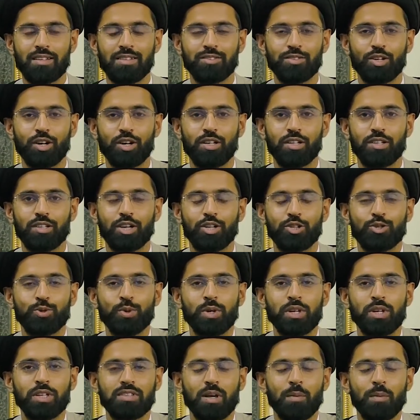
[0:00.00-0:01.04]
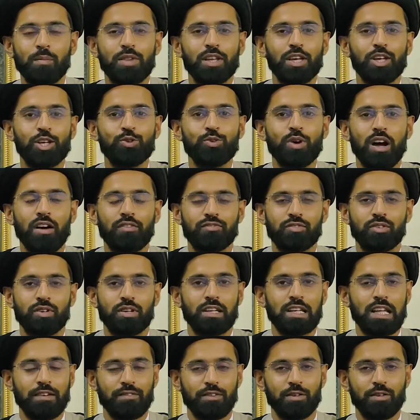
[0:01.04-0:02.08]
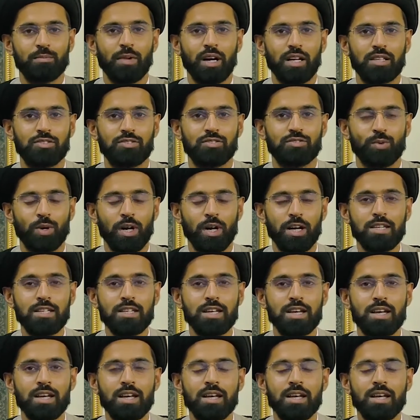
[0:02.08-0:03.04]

They're doing something new after 11 months, right?